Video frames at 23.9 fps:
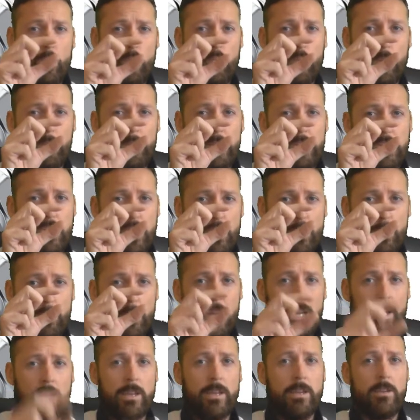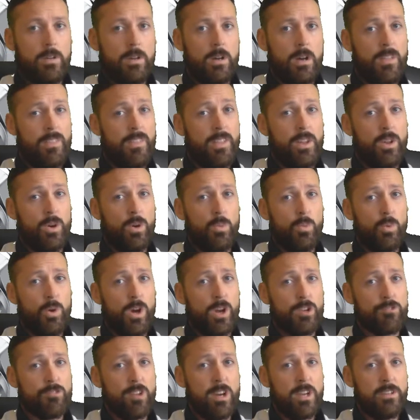will be too big and they don't
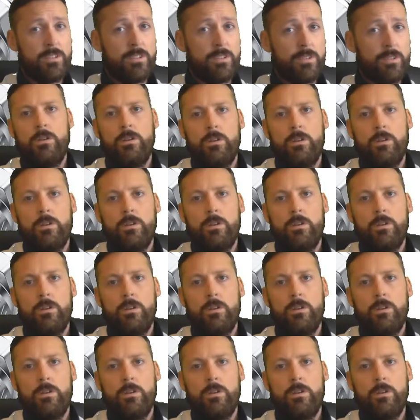work right.